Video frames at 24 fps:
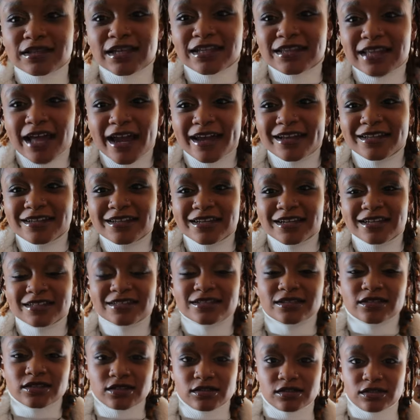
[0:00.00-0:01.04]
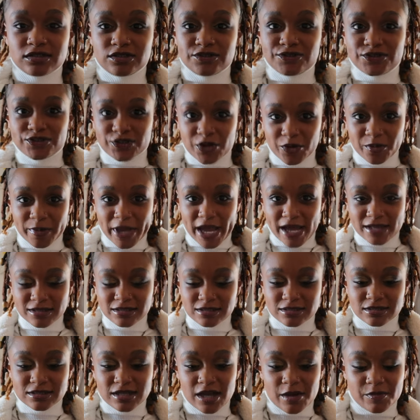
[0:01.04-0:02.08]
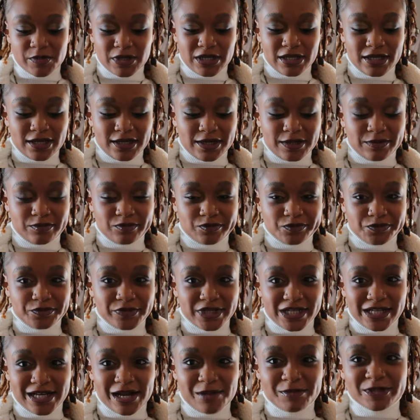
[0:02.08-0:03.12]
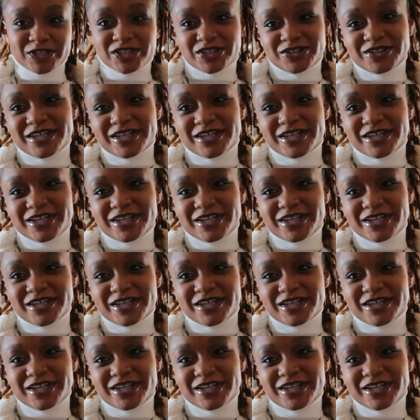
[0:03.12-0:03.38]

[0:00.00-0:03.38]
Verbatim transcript: The lighting is literally so bad this time of day, but I'm gonna